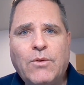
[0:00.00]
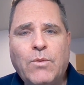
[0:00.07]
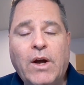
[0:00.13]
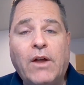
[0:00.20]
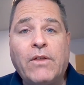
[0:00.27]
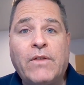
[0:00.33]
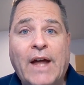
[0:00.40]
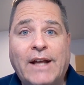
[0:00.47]

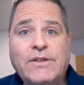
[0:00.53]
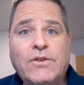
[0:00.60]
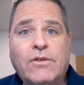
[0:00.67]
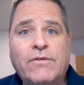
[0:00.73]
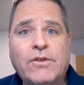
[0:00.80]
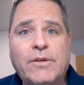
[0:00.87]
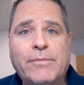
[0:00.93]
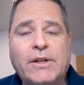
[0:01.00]
Well, that's
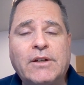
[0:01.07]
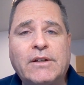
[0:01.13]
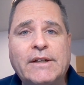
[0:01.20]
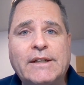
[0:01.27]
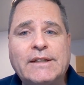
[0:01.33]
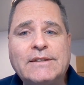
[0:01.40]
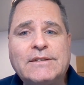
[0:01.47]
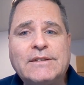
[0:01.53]
over the Middle
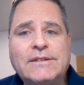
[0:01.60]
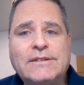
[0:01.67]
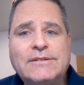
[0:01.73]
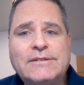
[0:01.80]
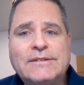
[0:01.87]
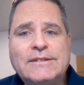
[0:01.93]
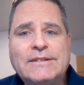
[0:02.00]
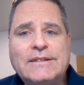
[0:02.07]
East.
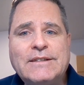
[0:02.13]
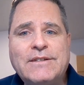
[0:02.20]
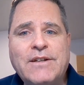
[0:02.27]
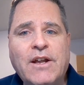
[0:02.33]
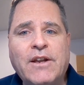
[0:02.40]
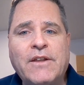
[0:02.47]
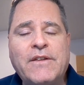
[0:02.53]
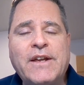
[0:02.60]

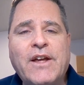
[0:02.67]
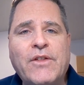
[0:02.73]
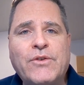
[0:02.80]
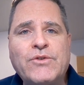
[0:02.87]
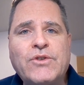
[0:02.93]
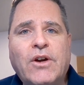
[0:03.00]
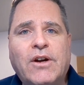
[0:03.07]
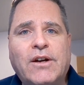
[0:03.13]
None of the
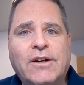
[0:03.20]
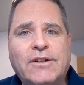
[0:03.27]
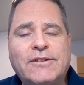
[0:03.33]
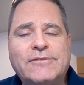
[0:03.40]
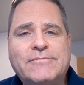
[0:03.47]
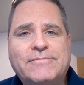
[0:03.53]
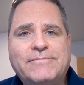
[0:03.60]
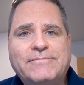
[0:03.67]
others are.